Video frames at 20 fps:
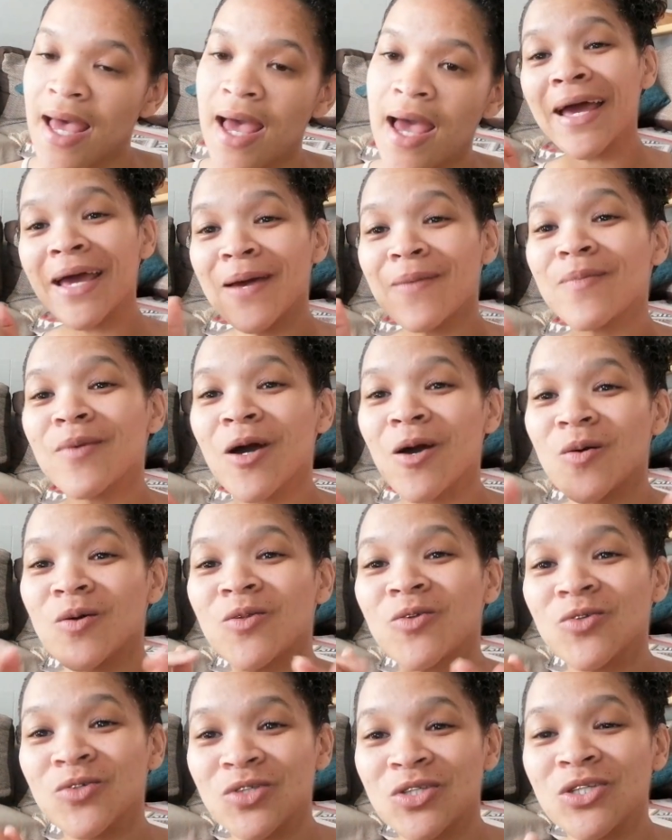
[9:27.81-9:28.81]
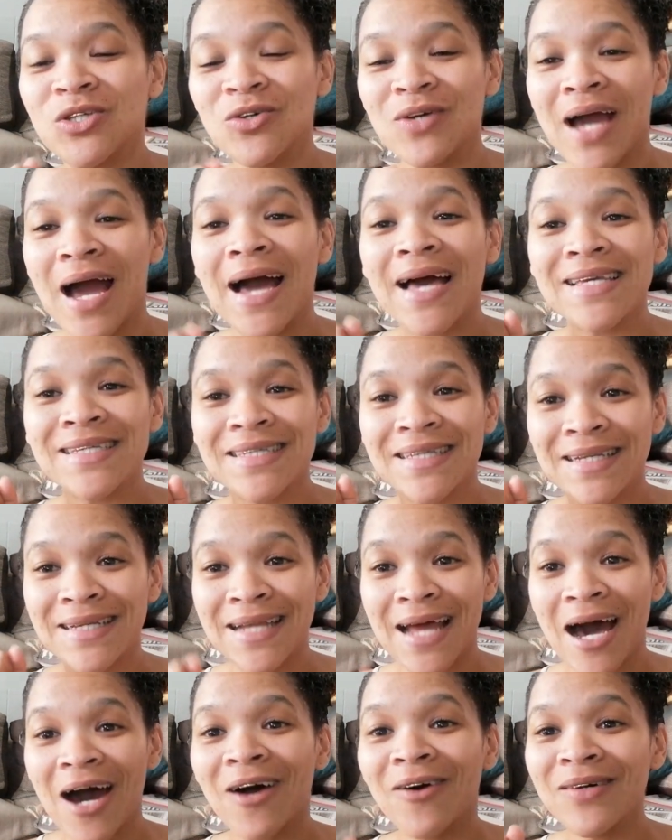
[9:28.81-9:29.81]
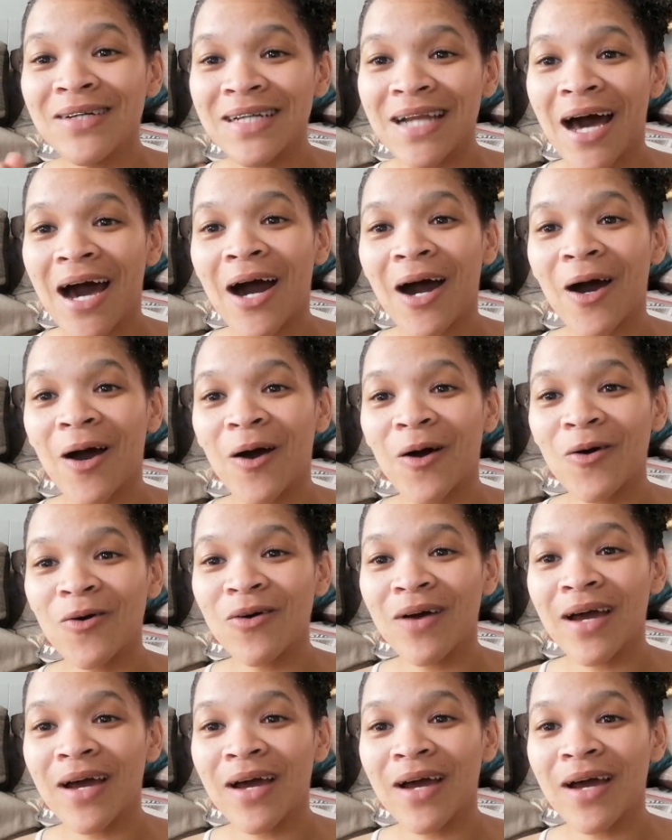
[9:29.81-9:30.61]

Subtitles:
I am going to see you guys now.